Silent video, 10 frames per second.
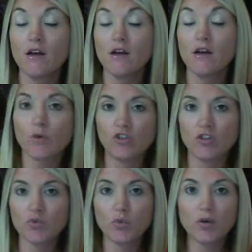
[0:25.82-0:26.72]
So I
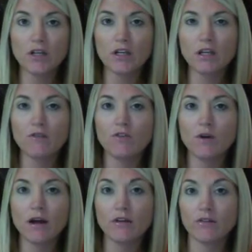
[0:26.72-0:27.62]
just wanted to give you
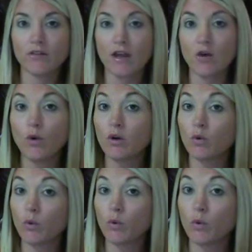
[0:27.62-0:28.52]
guys a quick
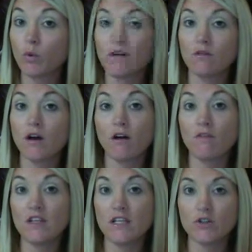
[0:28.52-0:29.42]
rundown of
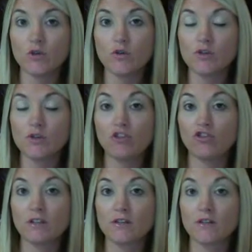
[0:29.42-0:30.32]
these two speeches.